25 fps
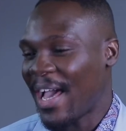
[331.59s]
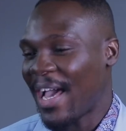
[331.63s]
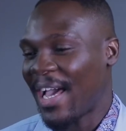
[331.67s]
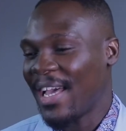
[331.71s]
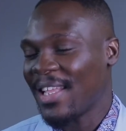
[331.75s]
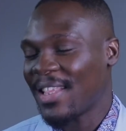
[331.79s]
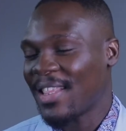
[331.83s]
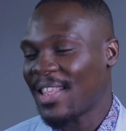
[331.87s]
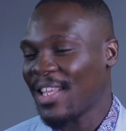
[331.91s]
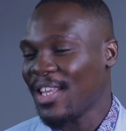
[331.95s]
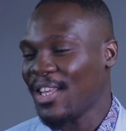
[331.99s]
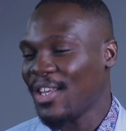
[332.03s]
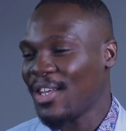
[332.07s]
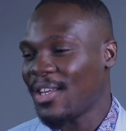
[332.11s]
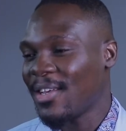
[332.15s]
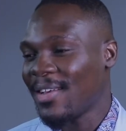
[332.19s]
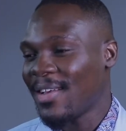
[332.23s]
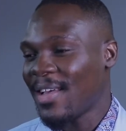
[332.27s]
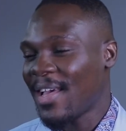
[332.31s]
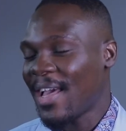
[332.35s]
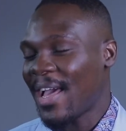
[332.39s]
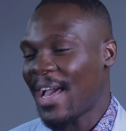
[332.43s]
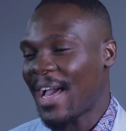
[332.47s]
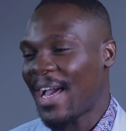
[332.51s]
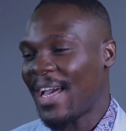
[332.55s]
I
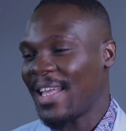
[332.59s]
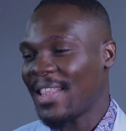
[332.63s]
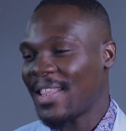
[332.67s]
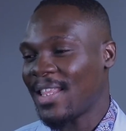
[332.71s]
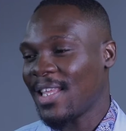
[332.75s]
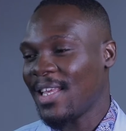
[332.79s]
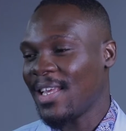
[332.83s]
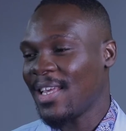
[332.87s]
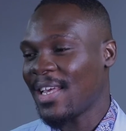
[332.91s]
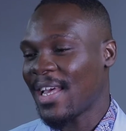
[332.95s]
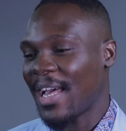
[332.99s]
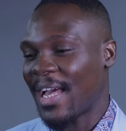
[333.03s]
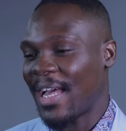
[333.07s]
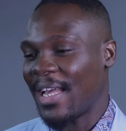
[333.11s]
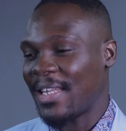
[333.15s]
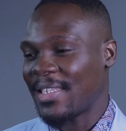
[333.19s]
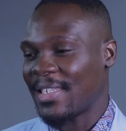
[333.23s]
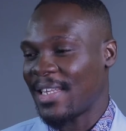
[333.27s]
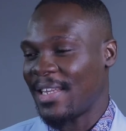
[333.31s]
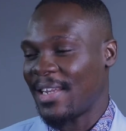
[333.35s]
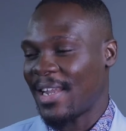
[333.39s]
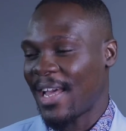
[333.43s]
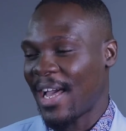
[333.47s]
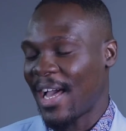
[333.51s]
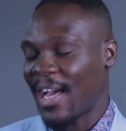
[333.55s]
think
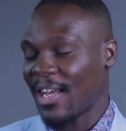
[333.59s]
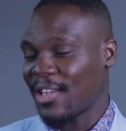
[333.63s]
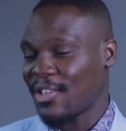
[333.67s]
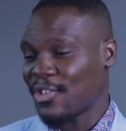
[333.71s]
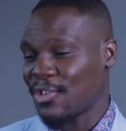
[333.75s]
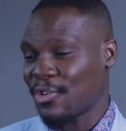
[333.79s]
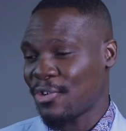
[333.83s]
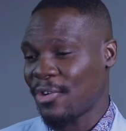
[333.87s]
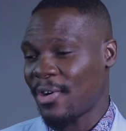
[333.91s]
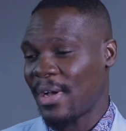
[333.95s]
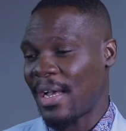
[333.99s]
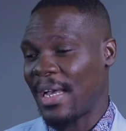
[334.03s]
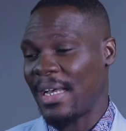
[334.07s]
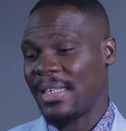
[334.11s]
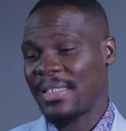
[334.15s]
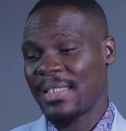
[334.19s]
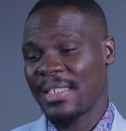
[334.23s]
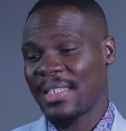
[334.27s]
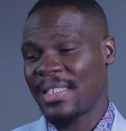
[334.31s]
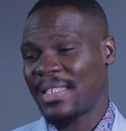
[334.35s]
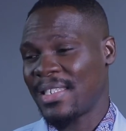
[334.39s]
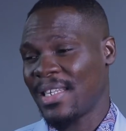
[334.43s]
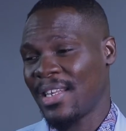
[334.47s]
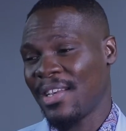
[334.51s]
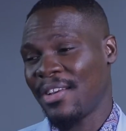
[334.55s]
as an actor, as
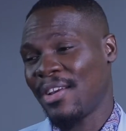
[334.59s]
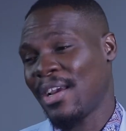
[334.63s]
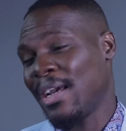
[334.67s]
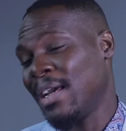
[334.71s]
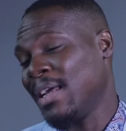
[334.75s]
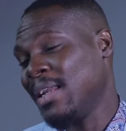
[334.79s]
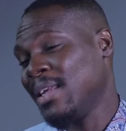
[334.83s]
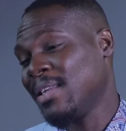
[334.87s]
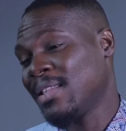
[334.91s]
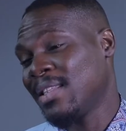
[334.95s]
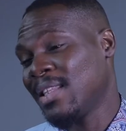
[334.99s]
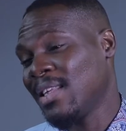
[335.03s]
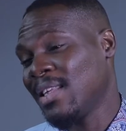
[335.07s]
a singer, and I